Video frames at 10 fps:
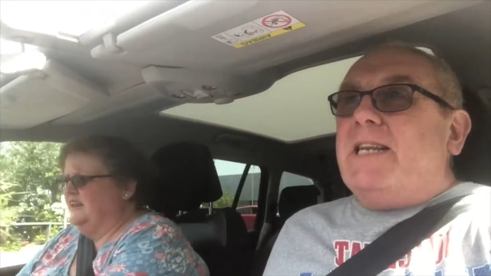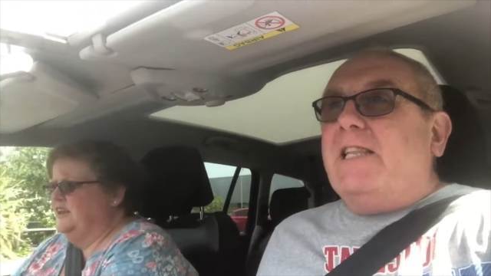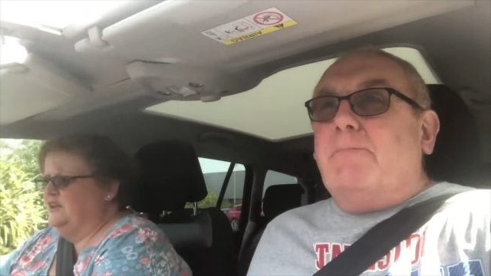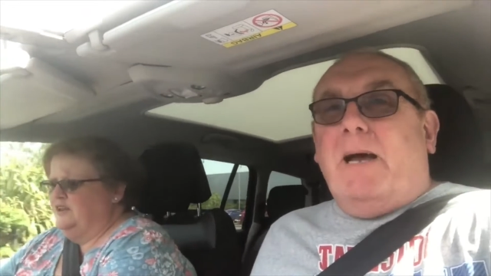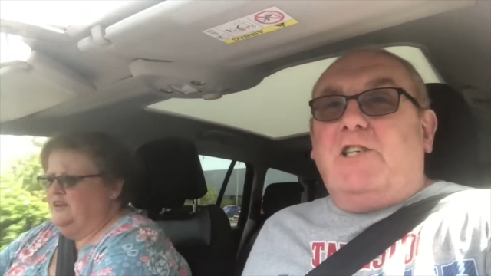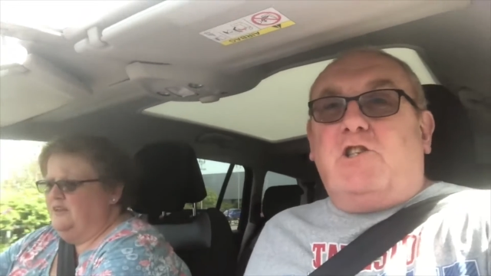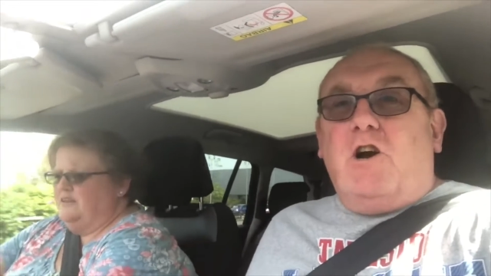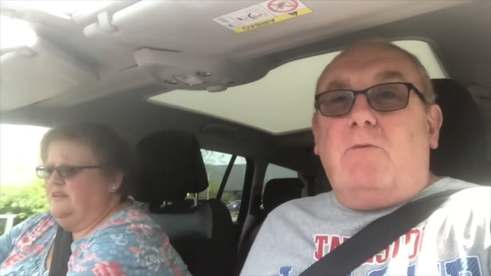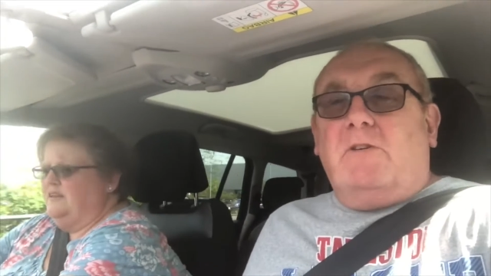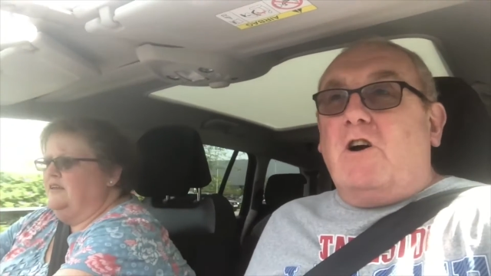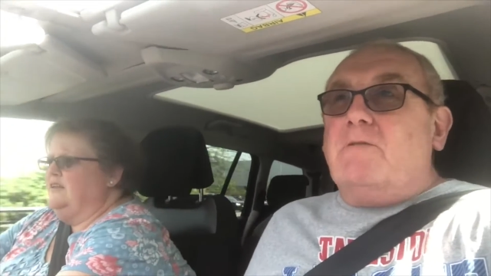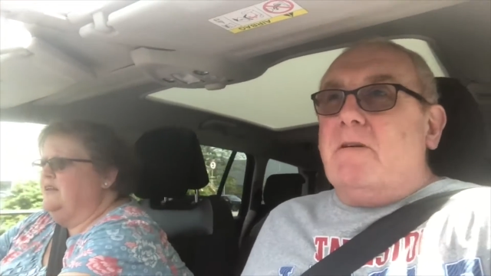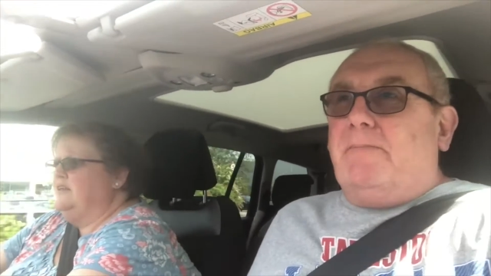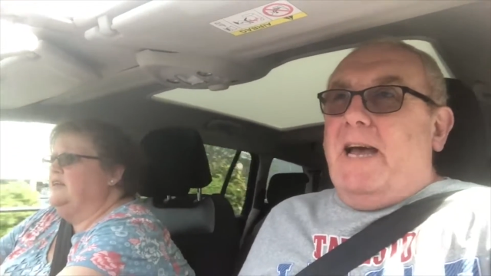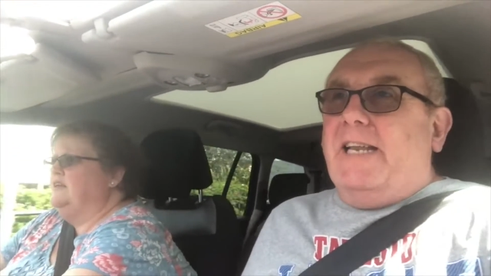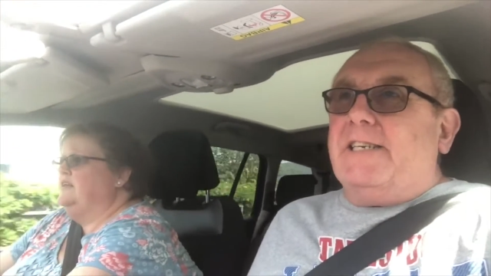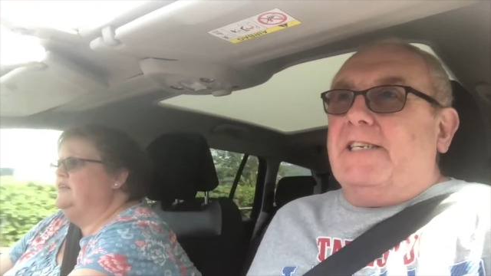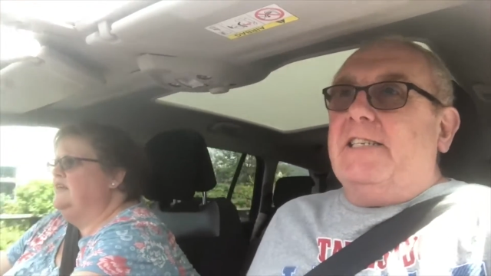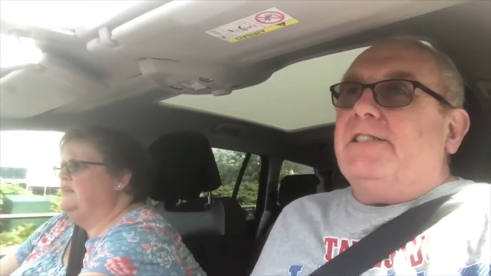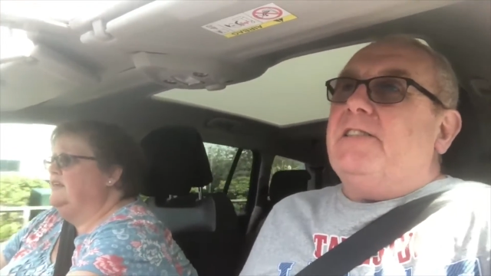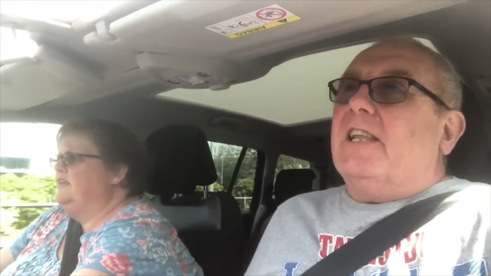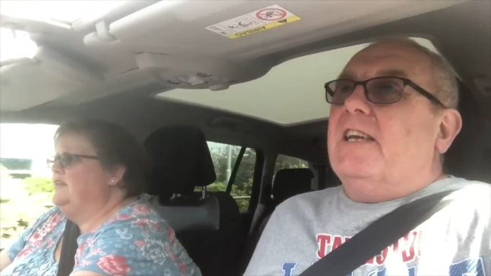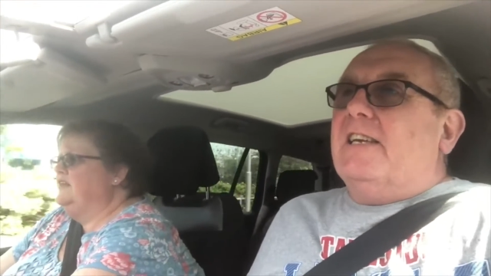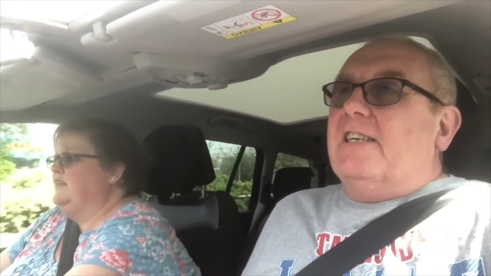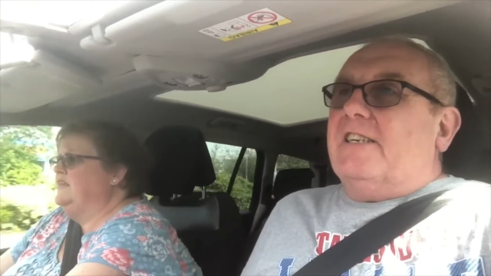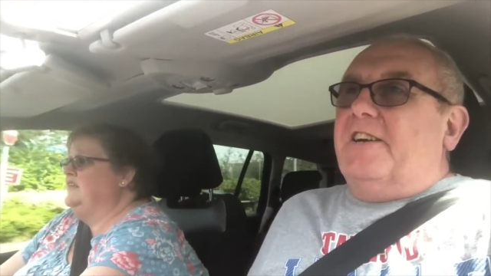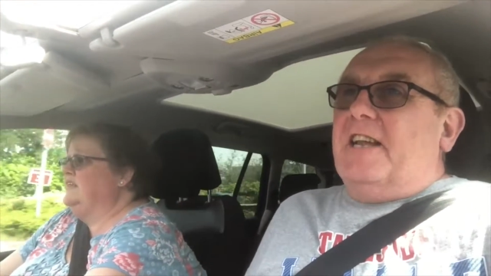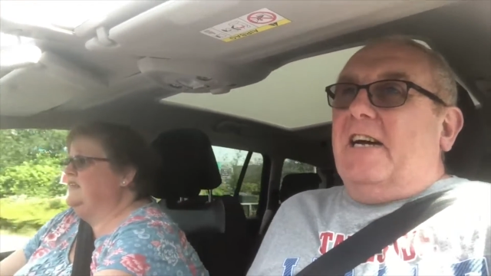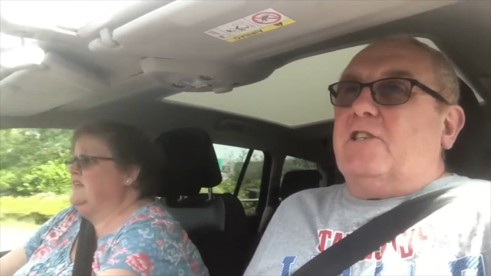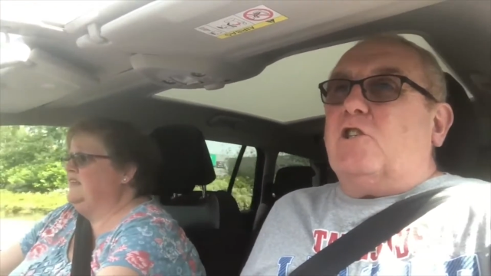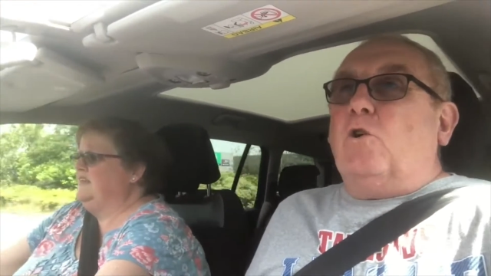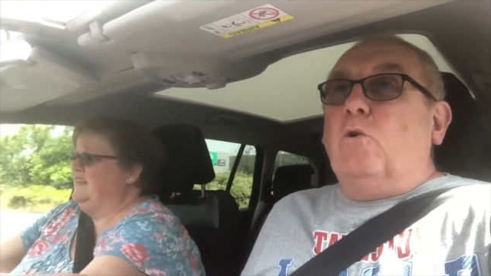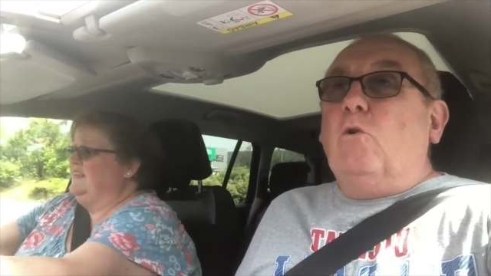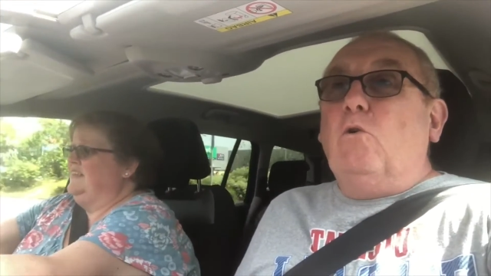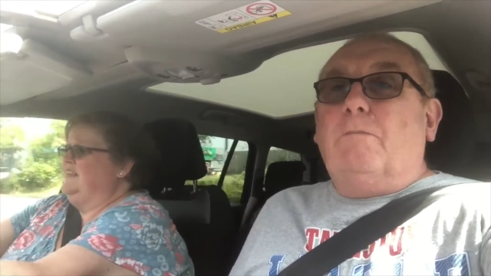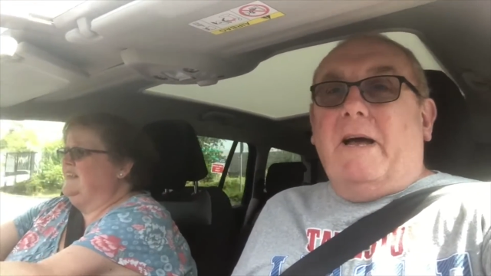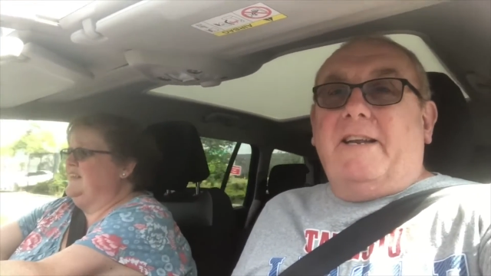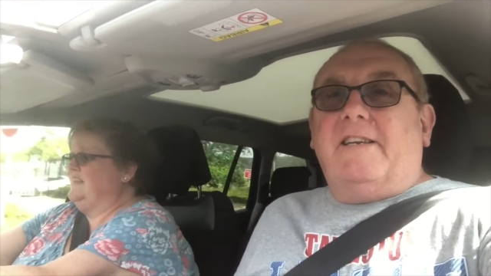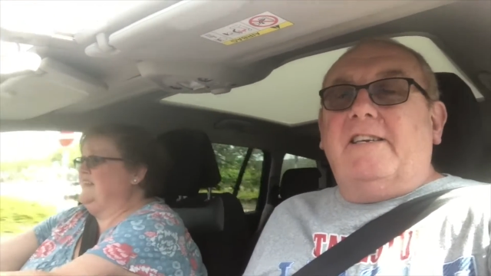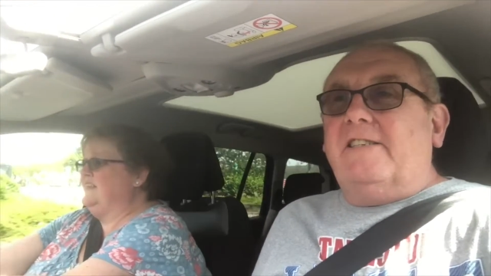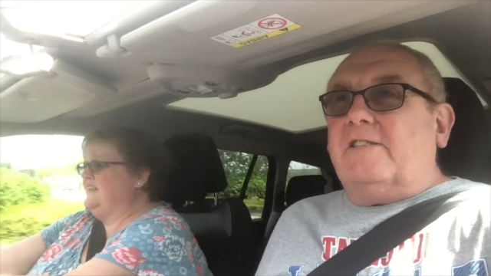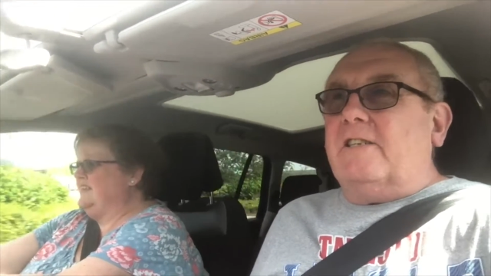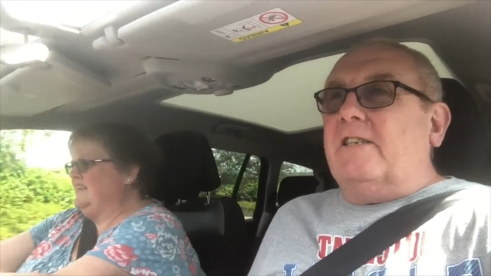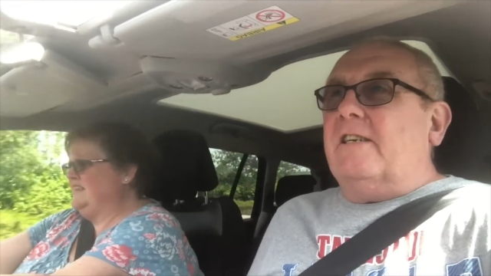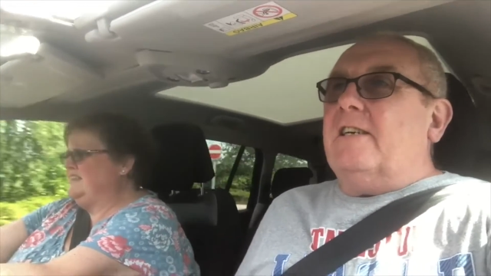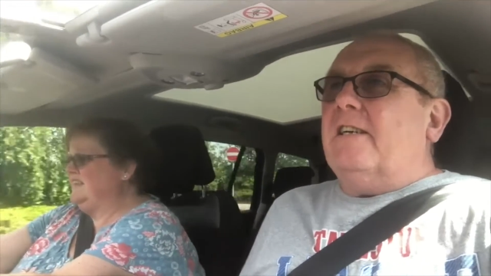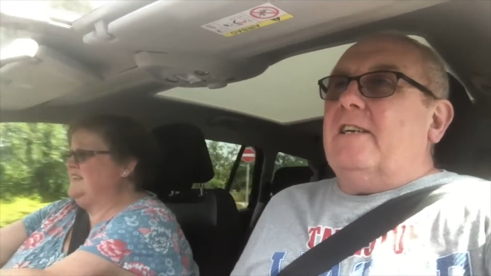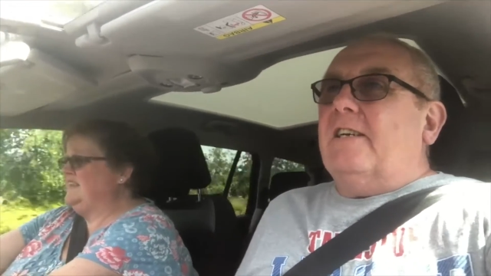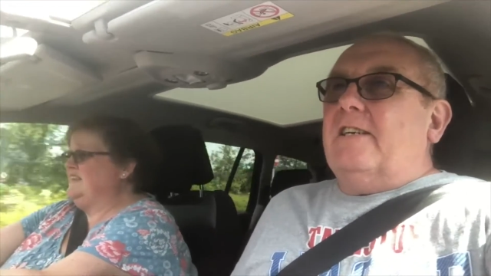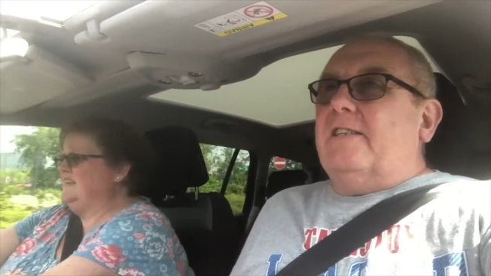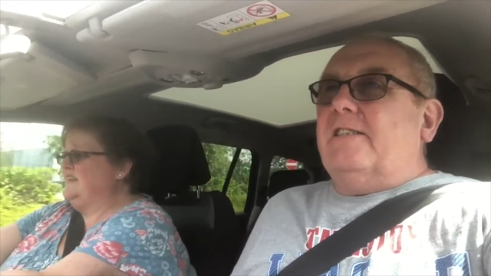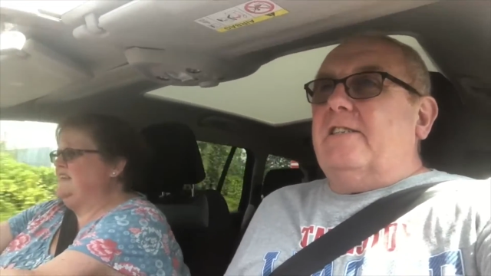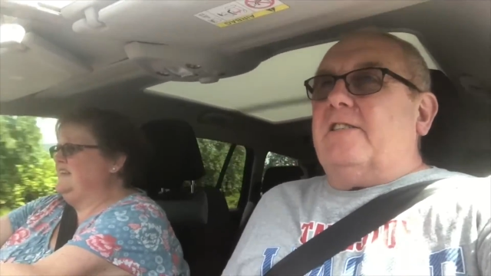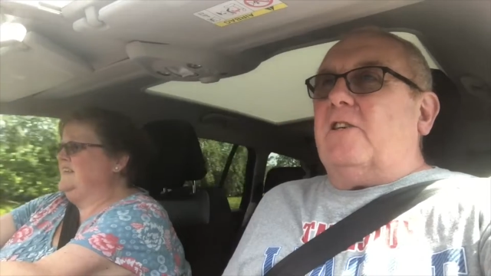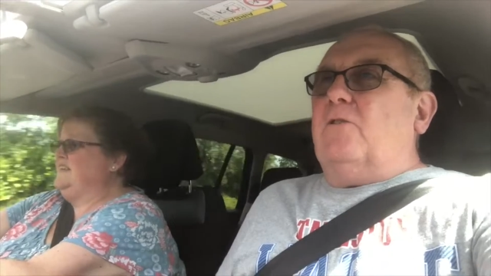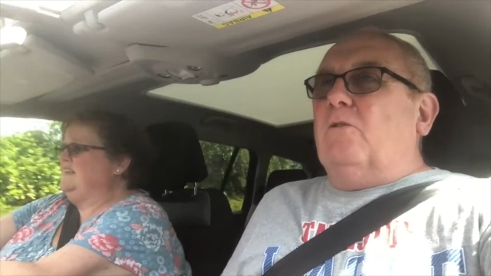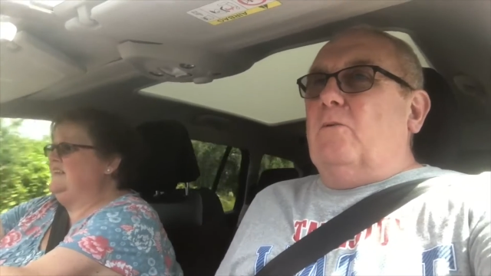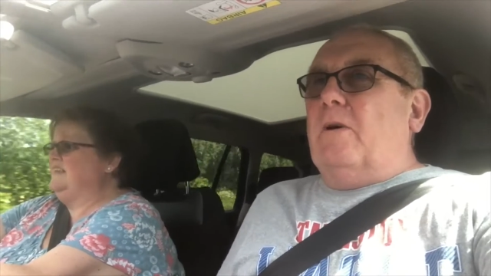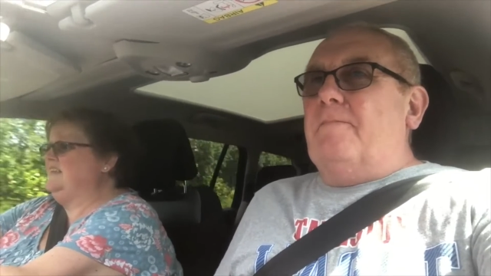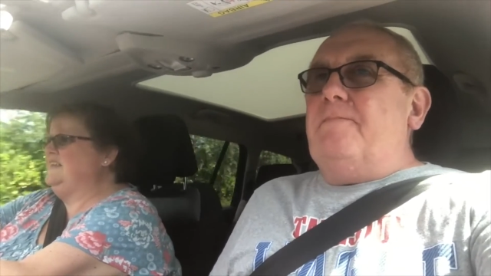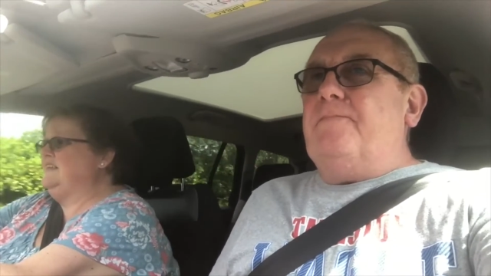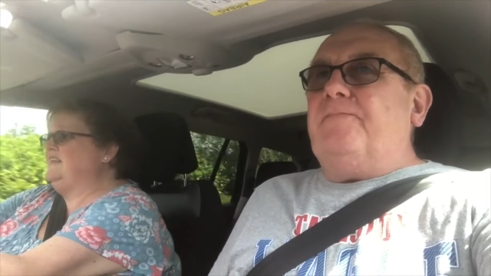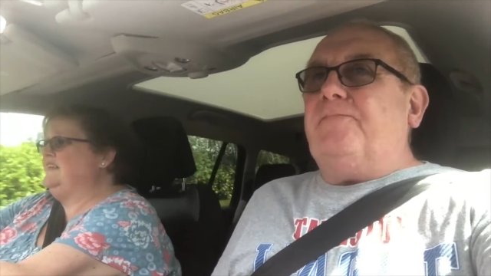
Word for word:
Speaker 1: been in the pet shop, we've got him a bed. A nice, cool bed. It's a, it's a cool one.